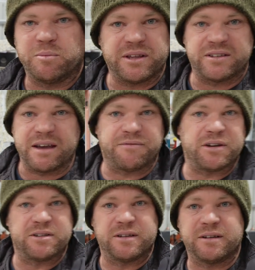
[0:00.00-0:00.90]
be the same thing
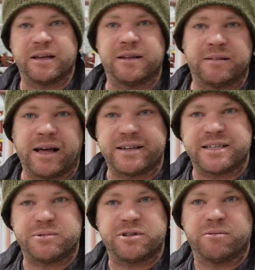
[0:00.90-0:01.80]
as in the last
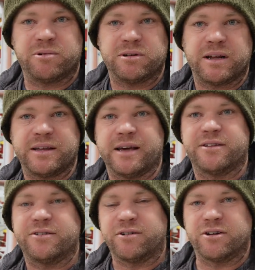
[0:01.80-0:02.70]
episode when I've done the other
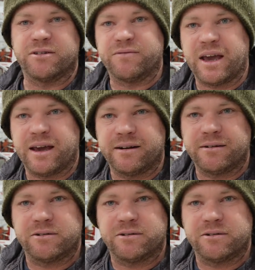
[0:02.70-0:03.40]
side on the van.